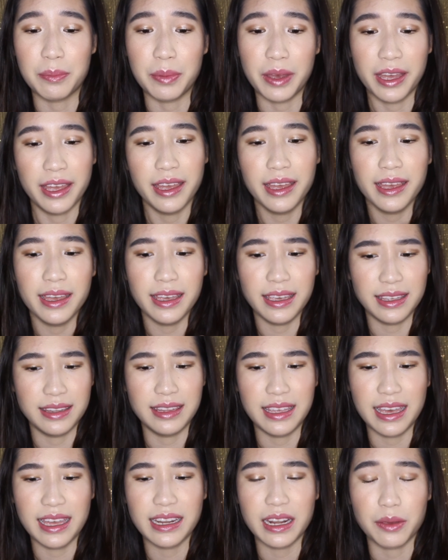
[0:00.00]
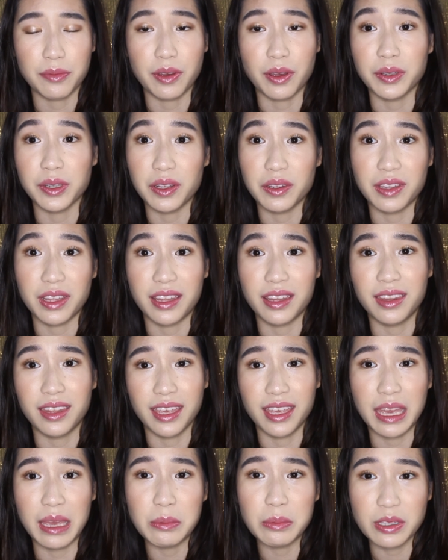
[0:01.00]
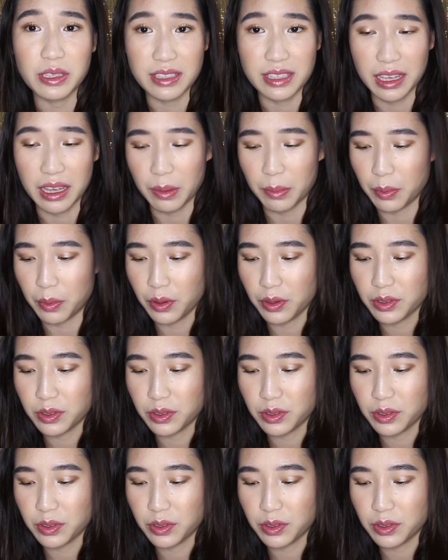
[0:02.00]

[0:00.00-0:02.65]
But in the end I found out that they came to Singapore,